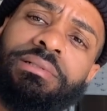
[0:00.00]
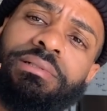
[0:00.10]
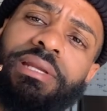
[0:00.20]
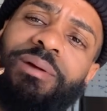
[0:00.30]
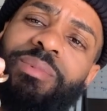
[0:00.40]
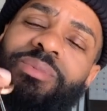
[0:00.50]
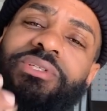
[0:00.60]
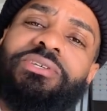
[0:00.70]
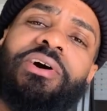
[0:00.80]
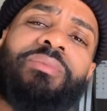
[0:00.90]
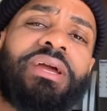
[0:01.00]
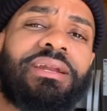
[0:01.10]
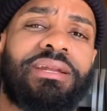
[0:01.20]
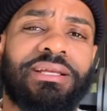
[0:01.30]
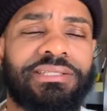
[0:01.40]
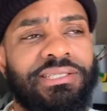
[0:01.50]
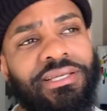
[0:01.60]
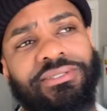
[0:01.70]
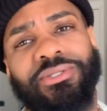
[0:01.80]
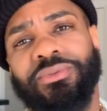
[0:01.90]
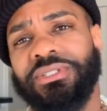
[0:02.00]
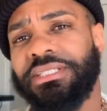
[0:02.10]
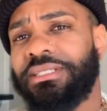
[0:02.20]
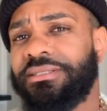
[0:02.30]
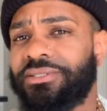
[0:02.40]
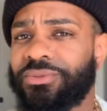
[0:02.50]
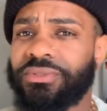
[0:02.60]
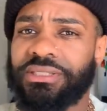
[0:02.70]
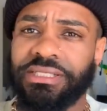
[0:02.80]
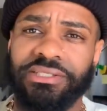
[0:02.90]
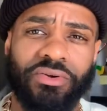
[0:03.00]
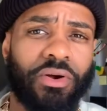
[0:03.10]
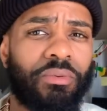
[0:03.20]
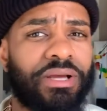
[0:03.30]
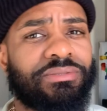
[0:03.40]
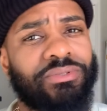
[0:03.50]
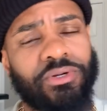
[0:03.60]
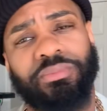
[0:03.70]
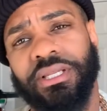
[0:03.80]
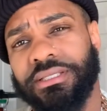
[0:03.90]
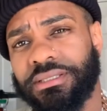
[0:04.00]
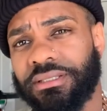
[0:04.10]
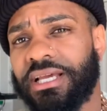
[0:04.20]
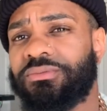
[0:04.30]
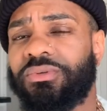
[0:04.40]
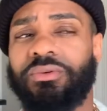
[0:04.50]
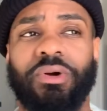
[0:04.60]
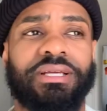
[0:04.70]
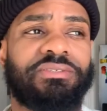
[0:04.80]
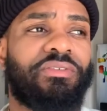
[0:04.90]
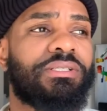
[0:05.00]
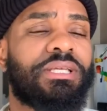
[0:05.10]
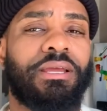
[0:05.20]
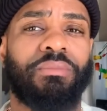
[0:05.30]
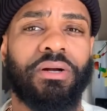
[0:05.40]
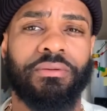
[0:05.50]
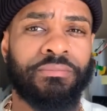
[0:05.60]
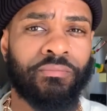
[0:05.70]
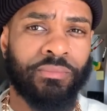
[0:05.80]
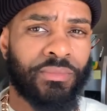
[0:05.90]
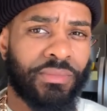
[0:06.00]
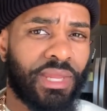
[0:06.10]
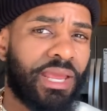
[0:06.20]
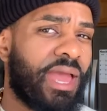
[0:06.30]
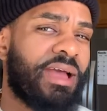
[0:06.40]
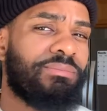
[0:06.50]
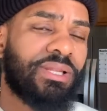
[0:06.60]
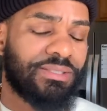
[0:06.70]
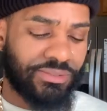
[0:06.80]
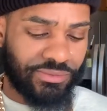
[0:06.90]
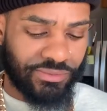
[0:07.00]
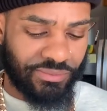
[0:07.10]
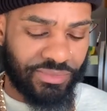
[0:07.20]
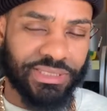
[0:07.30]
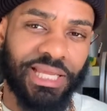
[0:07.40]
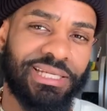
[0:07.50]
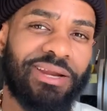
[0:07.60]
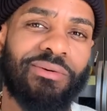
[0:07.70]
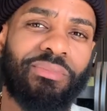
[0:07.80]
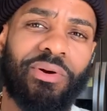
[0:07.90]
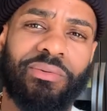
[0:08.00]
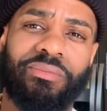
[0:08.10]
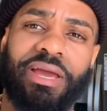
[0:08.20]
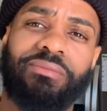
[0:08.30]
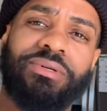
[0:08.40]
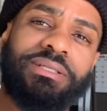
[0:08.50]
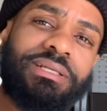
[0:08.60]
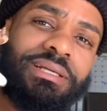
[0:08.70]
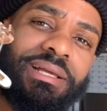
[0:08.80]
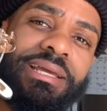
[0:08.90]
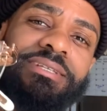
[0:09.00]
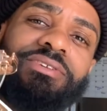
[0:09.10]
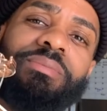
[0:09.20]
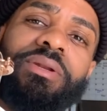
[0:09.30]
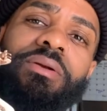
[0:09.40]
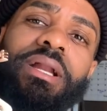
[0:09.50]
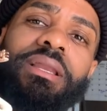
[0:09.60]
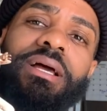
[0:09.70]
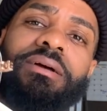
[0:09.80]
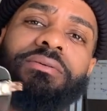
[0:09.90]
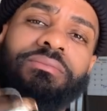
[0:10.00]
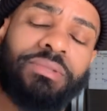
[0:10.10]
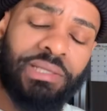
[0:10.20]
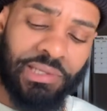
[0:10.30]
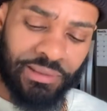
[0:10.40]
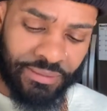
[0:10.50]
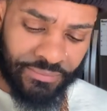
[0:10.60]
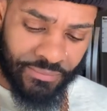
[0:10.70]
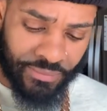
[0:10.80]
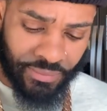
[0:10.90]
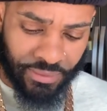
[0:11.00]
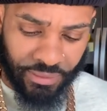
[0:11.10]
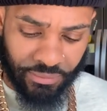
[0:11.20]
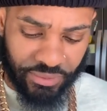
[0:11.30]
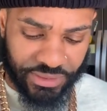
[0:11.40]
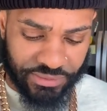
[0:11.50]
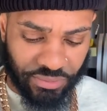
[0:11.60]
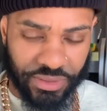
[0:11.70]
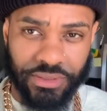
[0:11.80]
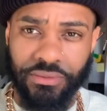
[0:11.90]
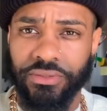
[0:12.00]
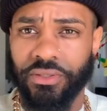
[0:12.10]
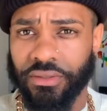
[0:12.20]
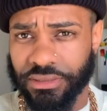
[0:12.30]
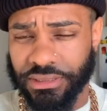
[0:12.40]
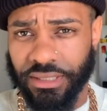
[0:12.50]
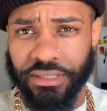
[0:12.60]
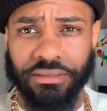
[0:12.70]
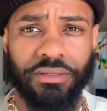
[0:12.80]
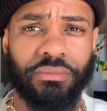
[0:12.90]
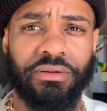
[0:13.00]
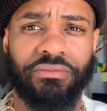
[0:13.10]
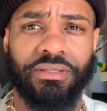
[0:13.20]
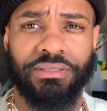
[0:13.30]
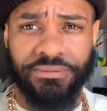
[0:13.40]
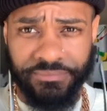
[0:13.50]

And I remember a song back in the day said, 2 G's, 2 C's, all whites with no plates. And that's when the whites first came up. They ain't had plates on them, but it's like they don't brought them back, but I ain't tripping on it, I like them. Put these boys on so y'all can see how they look on my face.